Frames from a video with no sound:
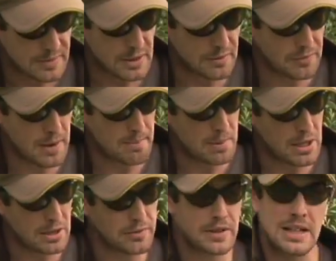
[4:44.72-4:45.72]
that fit
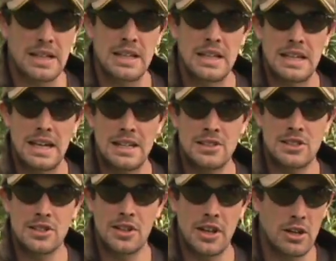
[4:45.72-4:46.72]
perfectly
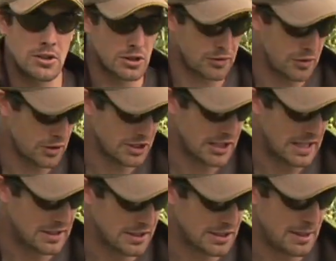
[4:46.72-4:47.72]
into the nose for a
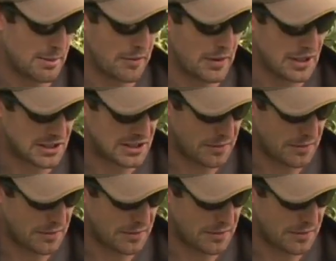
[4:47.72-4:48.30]
standard semi-fixed